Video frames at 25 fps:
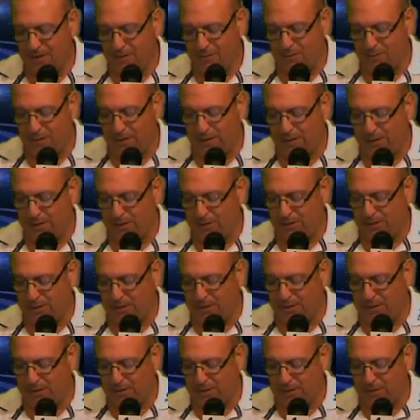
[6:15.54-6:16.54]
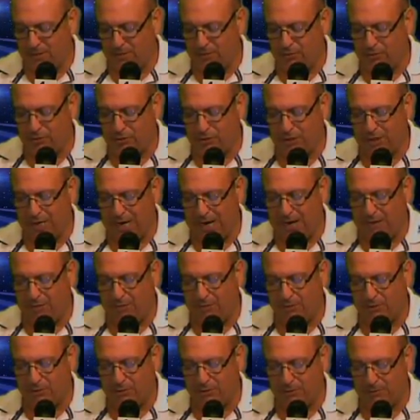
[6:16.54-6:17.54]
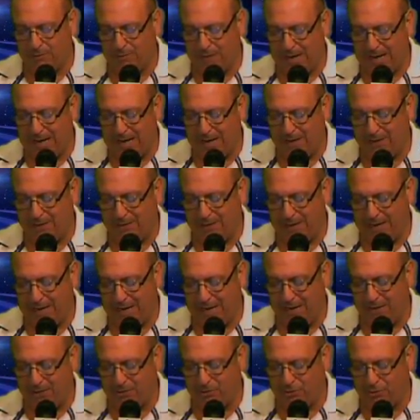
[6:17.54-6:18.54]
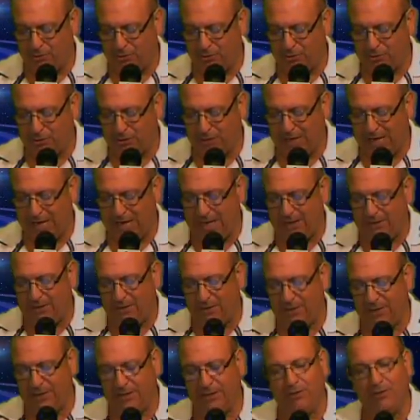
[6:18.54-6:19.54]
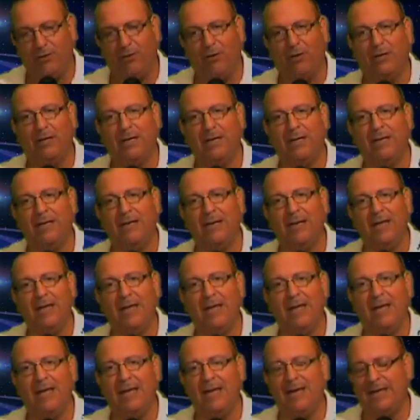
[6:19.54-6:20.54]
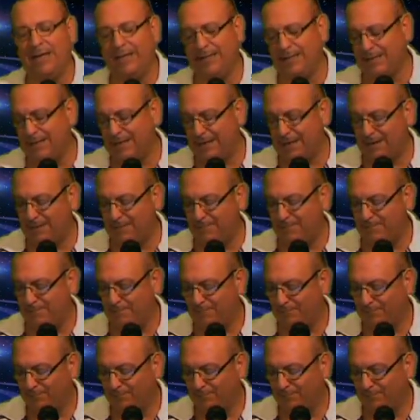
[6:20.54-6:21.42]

with those showers about, how's your Saturday looking? And um,